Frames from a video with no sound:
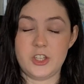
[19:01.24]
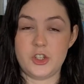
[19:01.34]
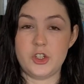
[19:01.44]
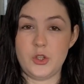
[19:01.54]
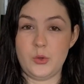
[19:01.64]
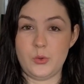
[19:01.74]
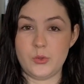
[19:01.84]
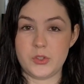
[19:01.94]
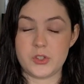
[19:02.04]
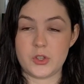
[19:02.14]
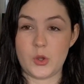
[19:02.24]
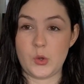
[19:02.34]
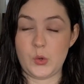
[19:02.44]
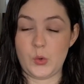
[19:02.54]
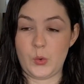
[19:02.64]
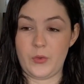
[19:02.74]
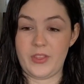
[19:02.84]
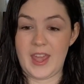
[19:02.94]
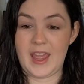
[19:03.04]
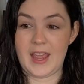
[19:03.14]
to choose who
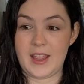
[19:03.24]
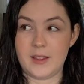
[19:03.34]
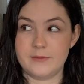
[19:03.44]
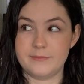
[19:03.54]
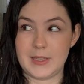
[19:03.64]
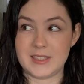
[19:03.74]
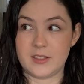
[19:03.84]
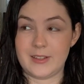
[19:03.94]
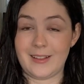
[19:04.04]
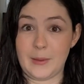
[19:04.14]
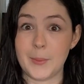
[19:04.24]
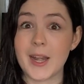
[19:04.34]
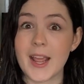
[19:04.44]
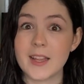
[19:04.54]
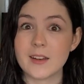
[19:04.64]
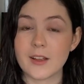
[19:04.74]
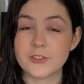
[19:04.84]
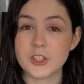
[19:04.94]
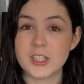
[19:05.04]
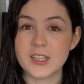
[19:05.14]
they basically eliminate
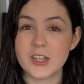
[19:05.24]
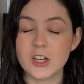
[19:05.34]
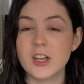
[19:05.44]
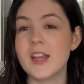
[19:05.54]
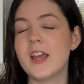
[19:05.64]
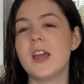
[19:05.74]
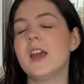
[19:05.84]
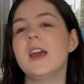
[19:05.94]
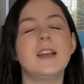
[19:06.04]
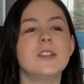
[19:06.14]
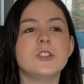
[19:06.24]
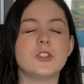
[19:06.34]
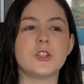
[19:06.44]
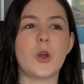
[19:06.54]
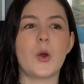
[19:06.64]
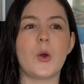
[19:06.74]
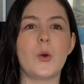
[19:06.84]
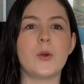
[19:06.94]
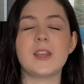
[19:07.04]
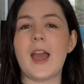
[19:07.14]
after a year.
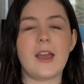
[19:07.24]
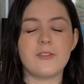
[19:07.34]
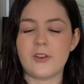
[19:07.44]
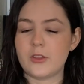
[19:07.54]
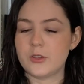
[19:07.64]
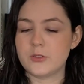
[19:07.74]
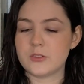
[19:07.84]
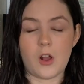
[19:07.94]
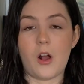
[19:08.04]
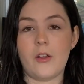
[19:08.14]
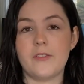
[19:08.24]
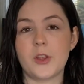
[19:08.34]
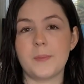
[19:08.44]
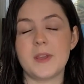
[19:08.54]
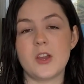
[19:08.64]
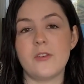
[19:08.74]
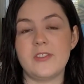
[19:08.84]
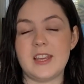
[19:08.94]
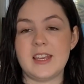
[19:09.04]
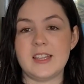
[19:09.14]
So yeah, it follows all of their
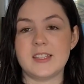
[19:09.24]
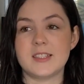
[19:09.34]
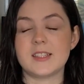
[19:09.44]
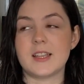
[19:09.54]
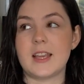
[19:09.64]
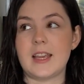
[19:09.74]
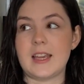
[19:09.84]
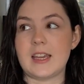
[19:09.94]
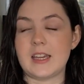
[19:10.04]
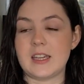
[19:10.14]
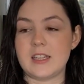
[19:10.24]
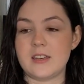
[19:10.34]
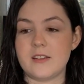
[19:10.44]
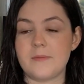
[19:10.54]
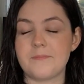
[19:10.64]
POVs, and